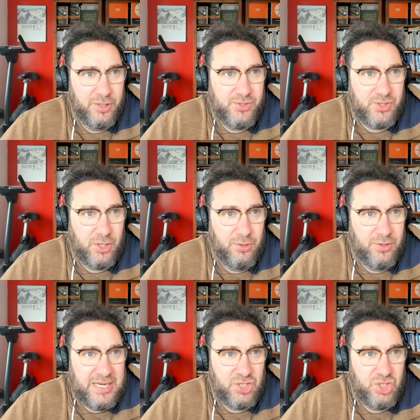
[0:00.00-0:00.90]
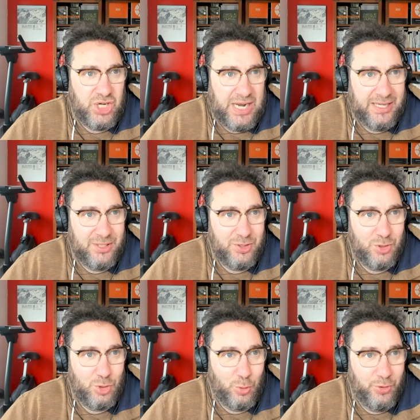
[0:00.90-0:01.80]
So that
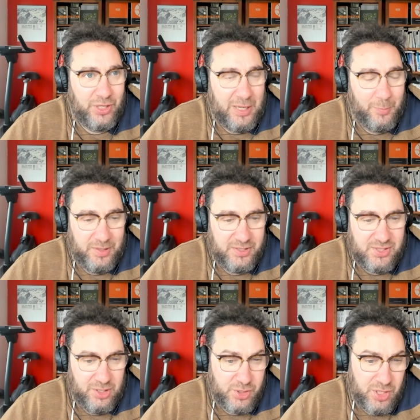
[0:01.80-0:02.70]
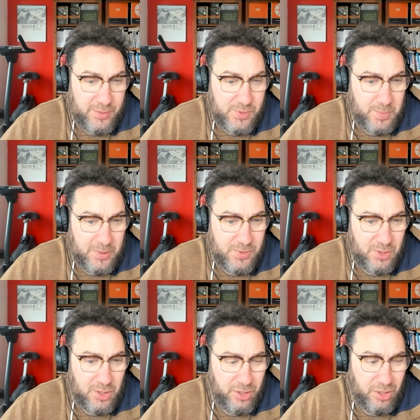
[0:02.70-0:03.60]
challenge or that ability at times to be able to
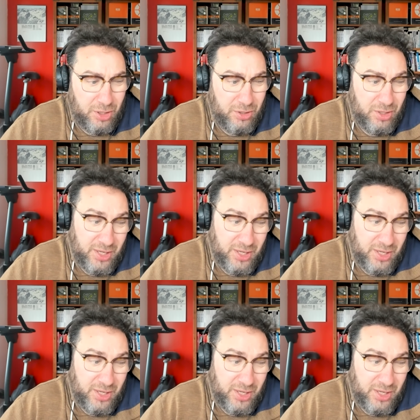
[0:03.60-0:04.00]
kind of go,